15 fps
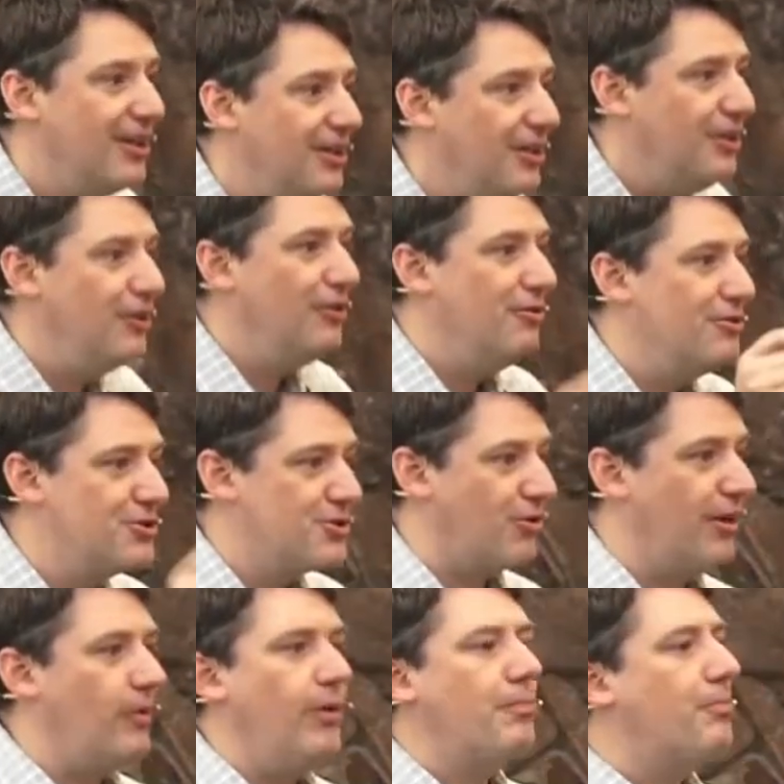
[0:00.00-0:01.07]
you
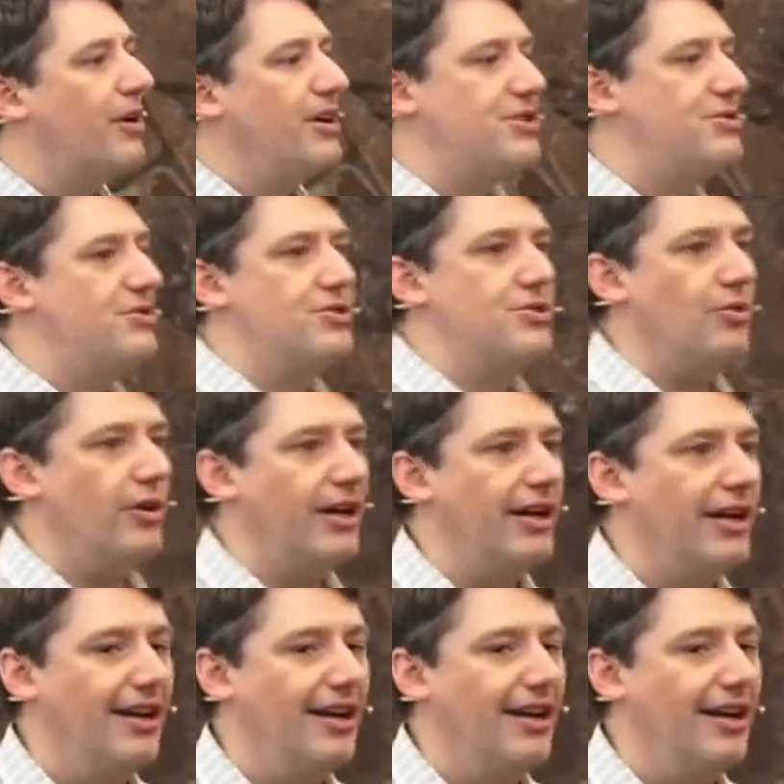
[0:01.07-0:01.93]
joy. What brings you joy?